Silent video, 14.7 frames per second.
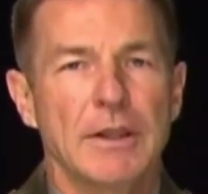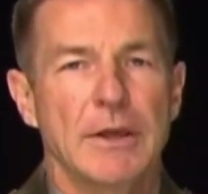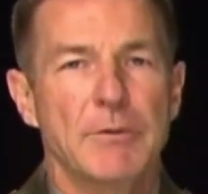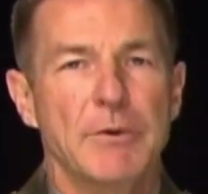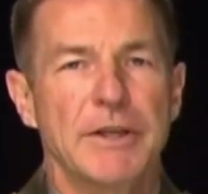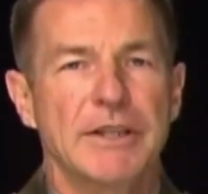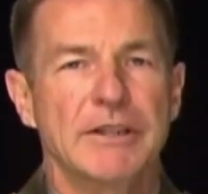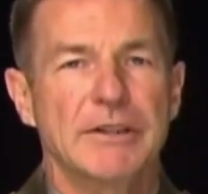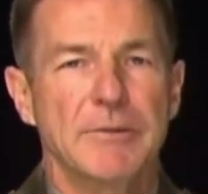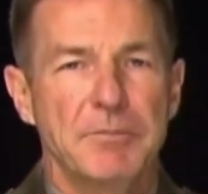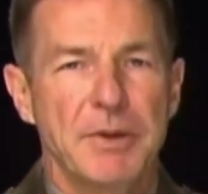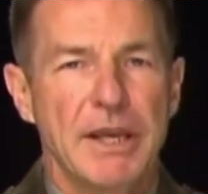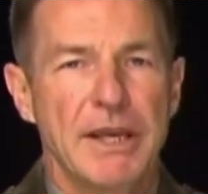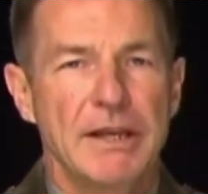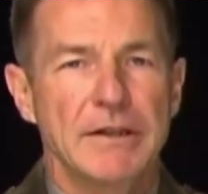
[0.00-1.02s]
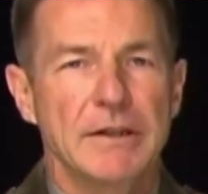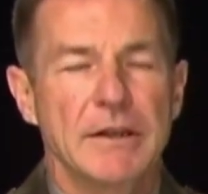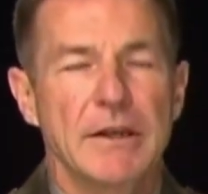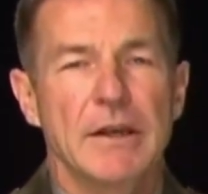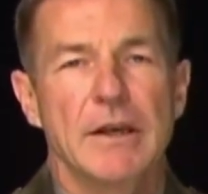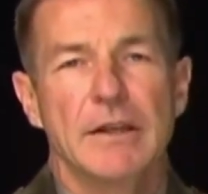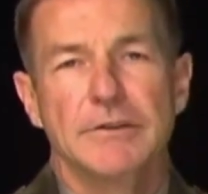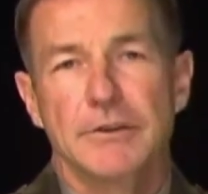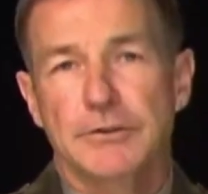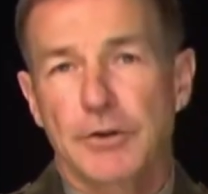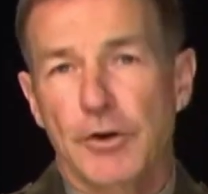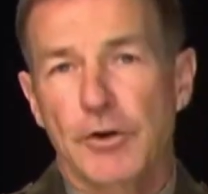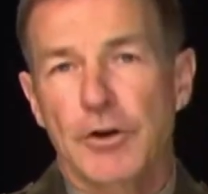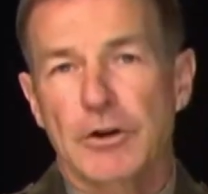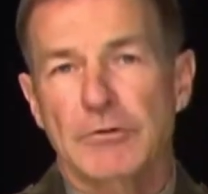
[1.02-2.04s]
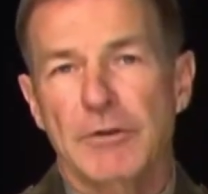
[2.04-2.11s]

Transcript: that we can compete and deter